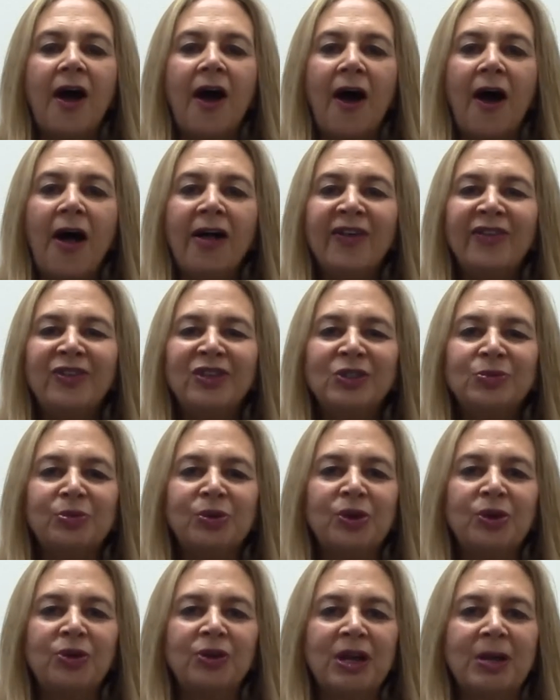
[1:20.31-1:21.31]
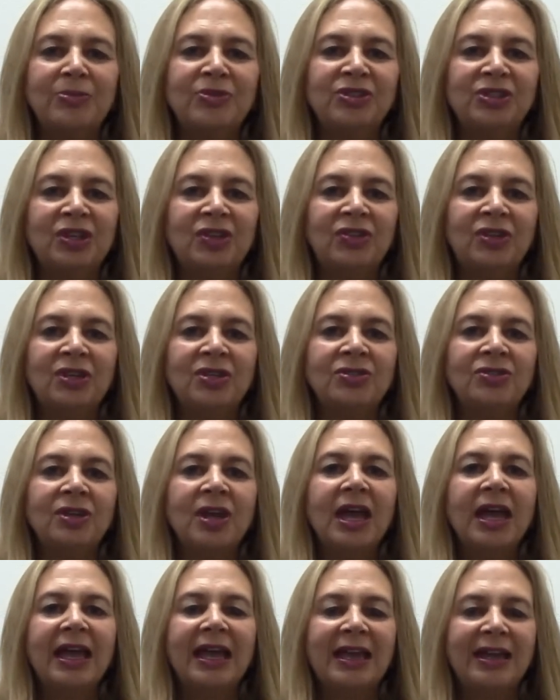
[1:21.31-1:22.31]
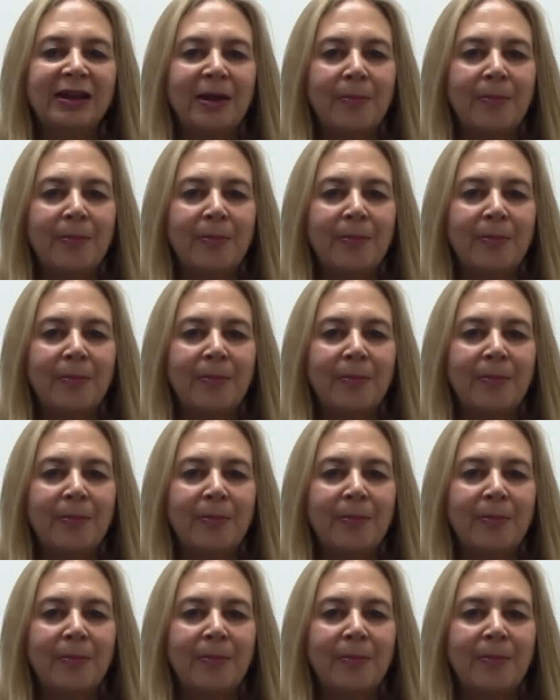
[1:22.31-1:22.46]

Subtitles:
All of these programs did this in